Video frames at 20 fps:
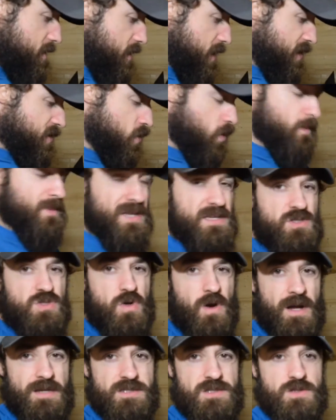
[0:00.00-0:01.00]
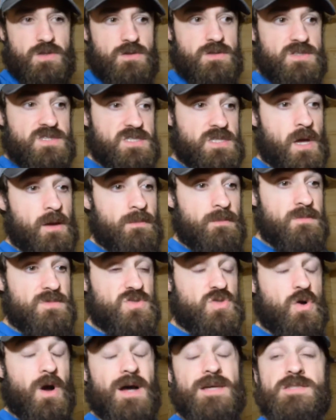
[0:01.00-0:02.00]
I normally try to do some
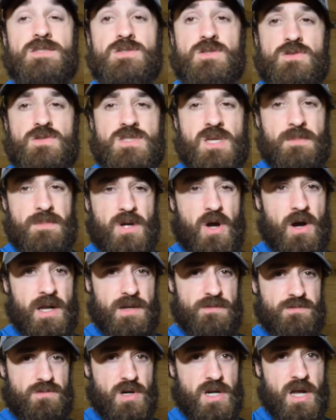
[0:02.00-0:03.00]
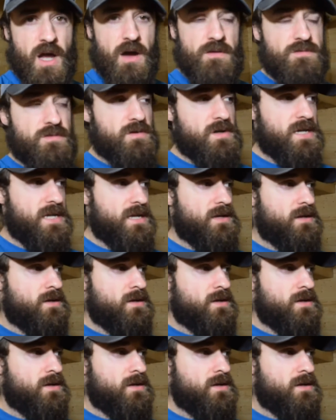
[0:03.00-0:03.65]
kind of recovery